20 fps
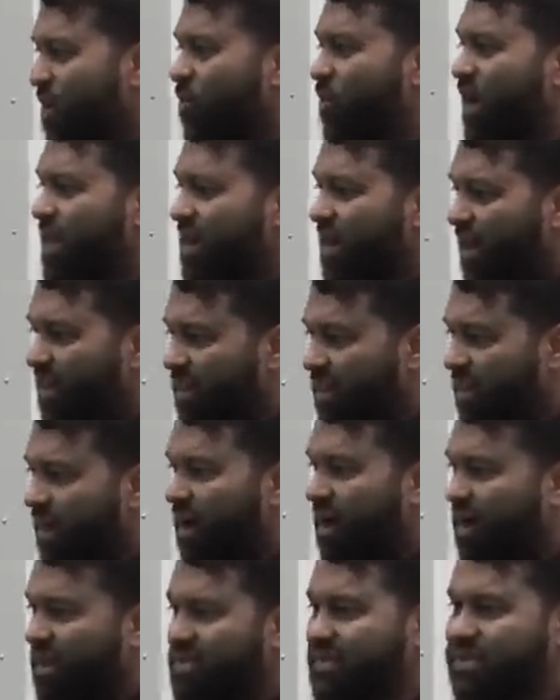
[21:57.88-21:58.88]
When
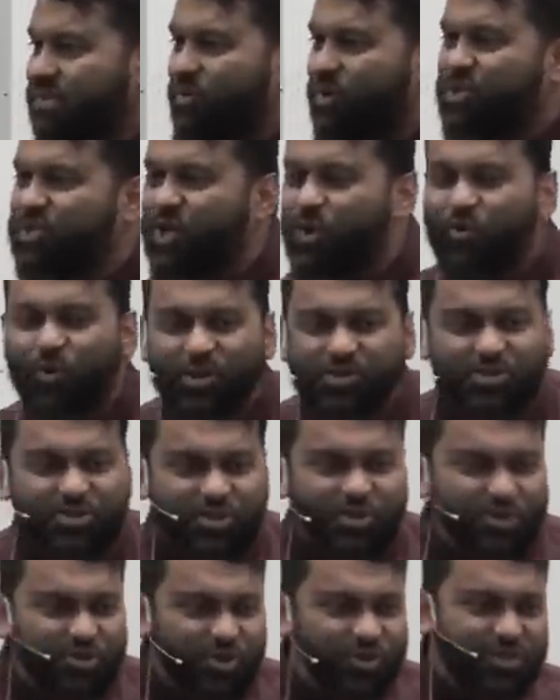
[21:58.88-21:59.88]
Allah Azza wa Jal wants
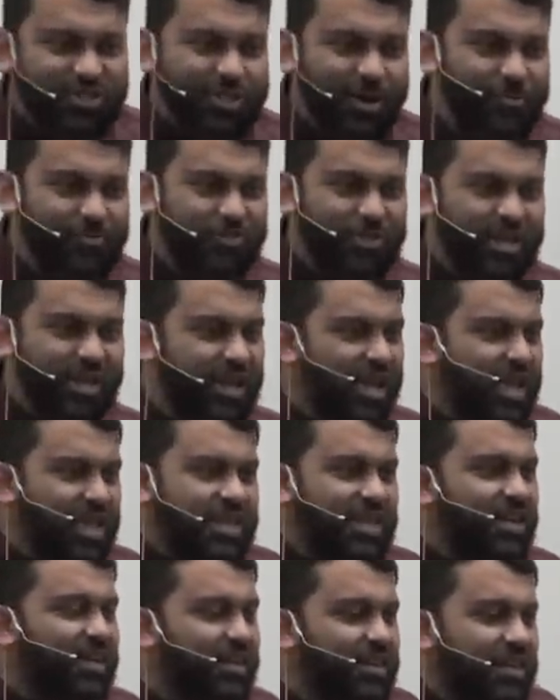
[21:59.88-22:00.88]
to do something,
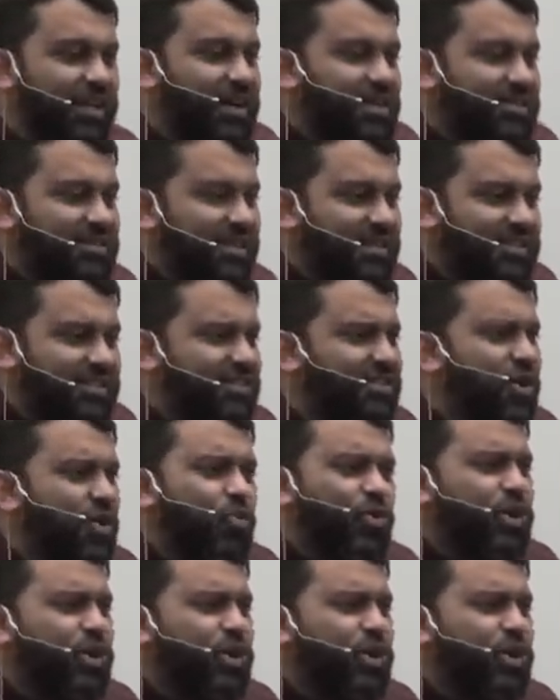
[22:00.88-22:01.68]
then Allah does it.